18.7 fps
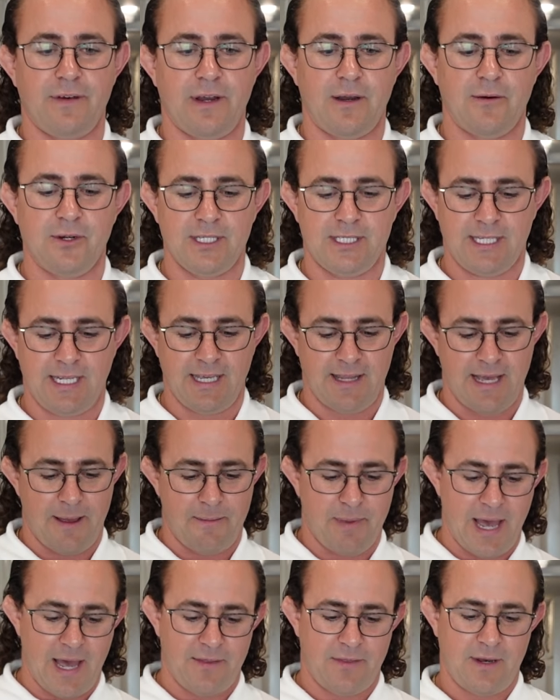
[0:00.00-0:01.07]
I always say that
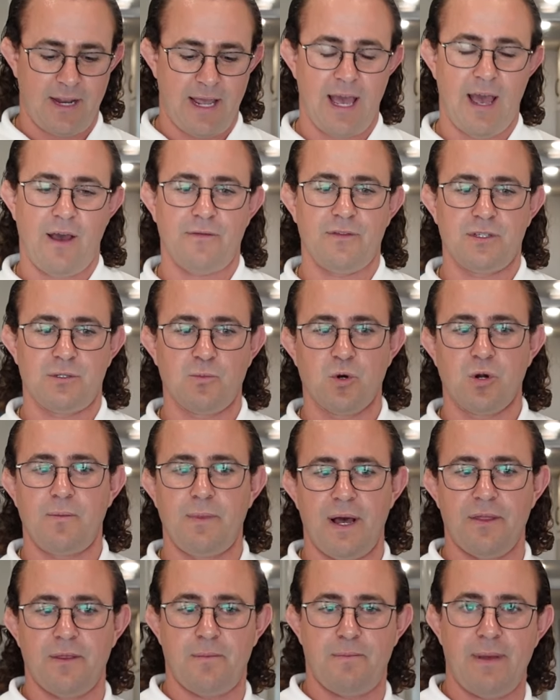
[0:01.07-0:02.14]
bath and a half is more
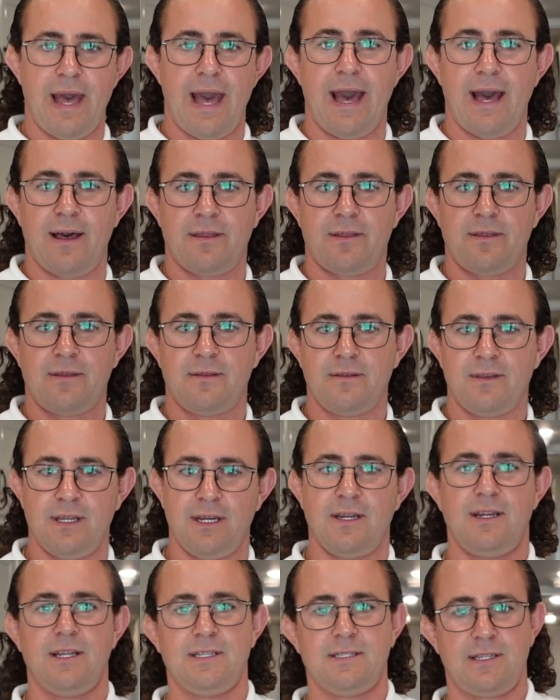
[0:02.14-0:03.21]
about the bath than
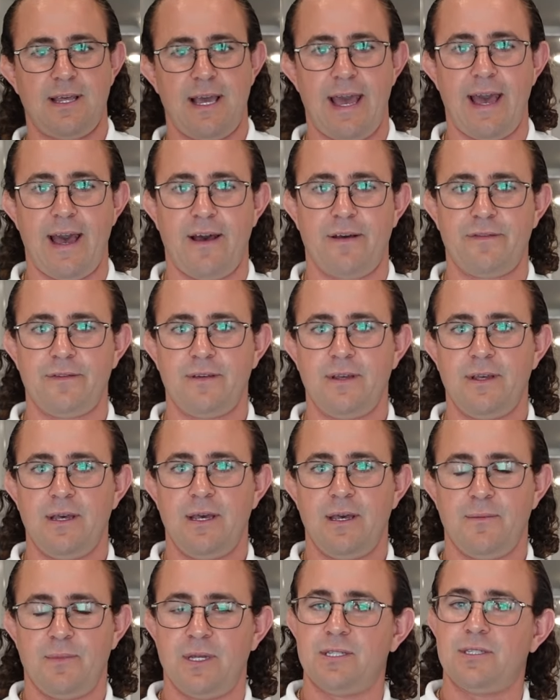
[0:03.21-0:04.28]
it is the half,
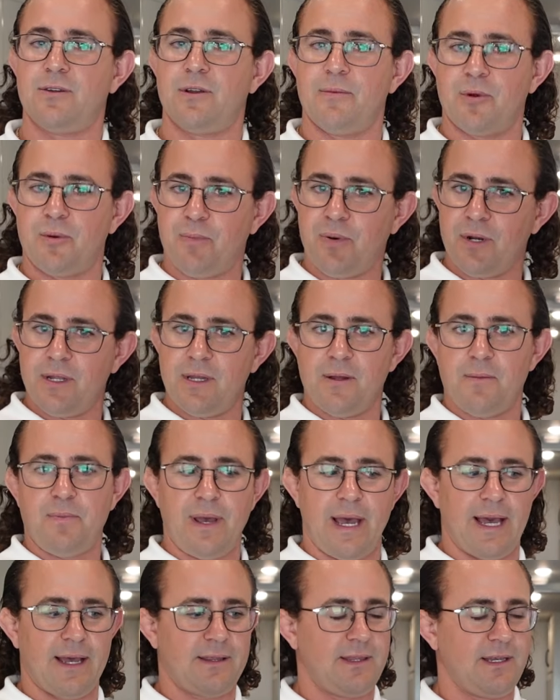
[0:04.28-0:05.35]
because they're able to put it in the
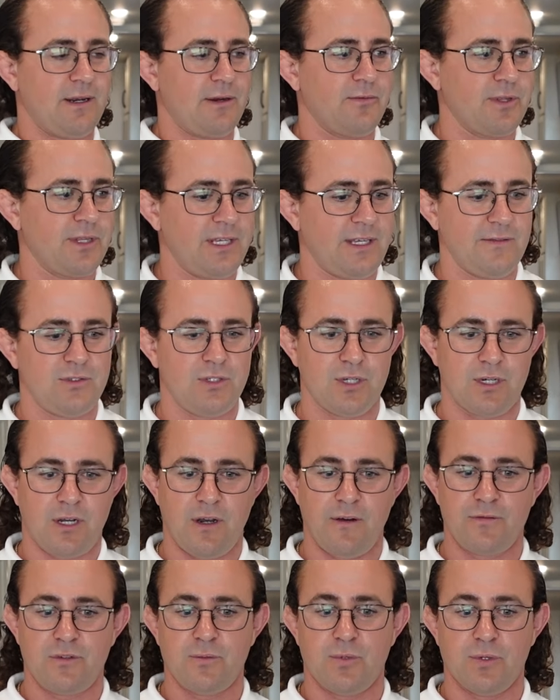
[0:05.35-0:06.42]
back there. It really gives you a
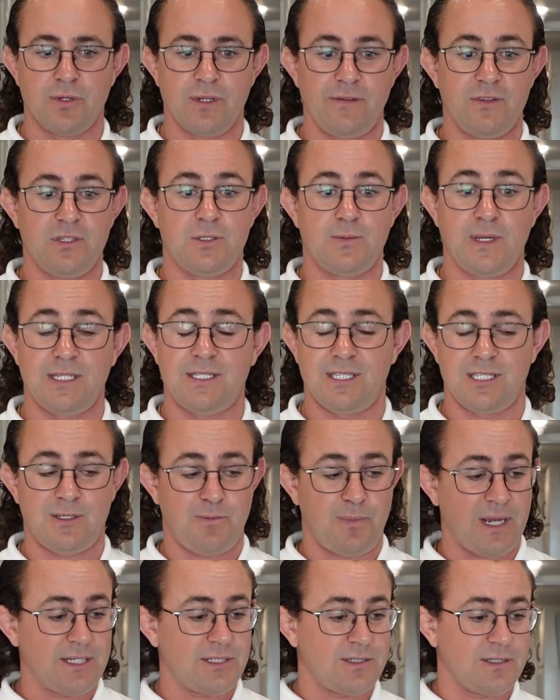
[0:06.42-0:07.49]
comfortable living space,
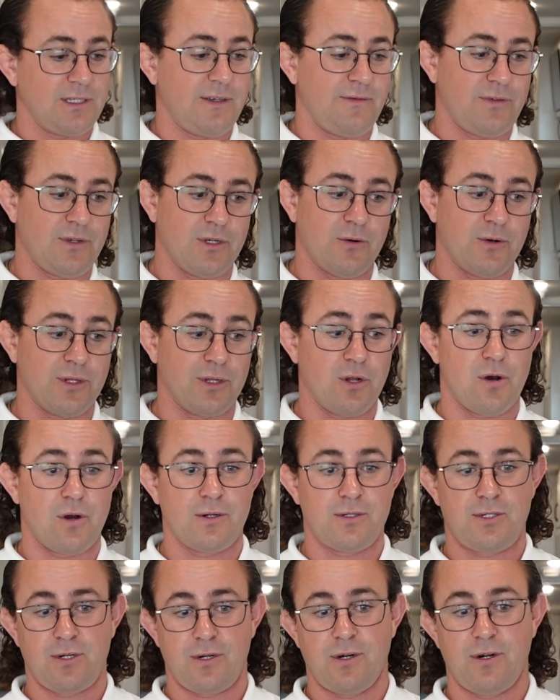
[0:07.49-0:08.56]
especially if you're going
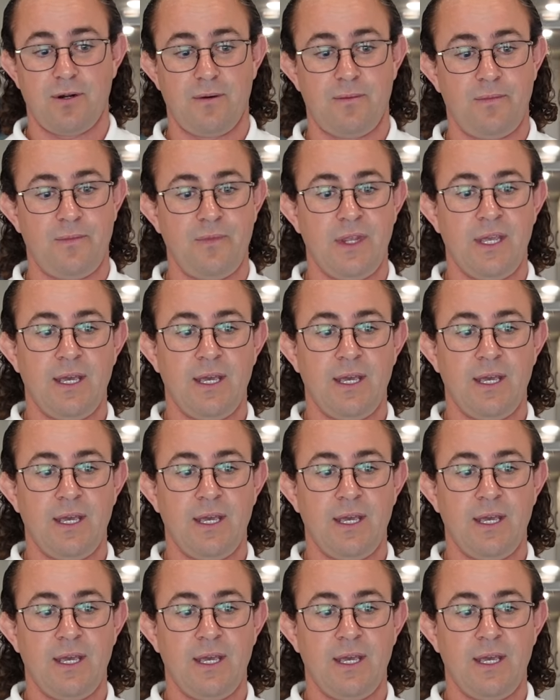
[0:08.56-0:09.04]
long term.